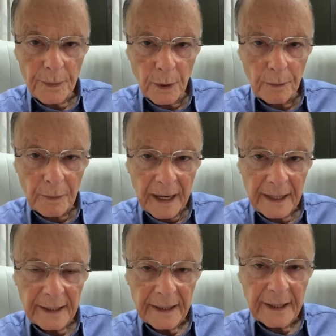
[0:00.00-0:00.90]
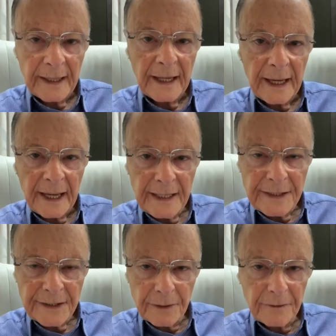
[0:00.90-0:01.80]
I will speak to my
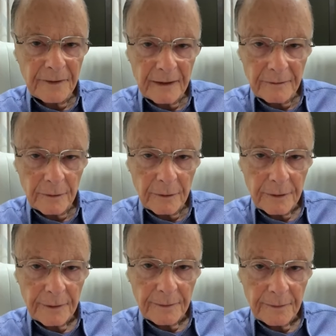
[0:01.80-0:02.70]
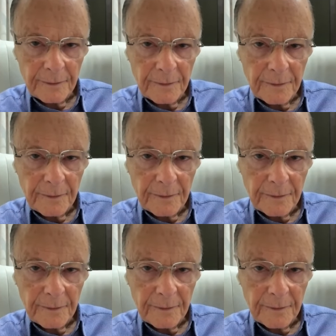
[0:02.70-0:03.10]
Father on your behalf.